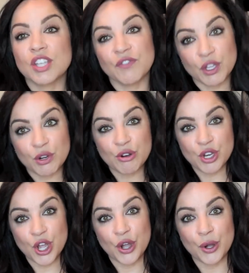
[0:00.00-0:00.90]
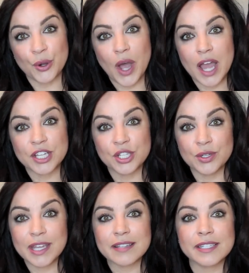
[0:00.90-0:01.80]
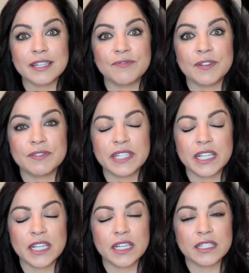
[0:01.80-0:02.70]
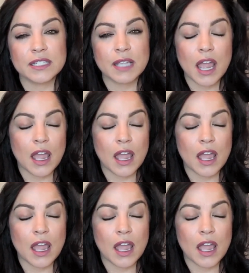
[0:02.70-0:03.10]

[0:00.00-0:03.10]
So if you don't know, 2015's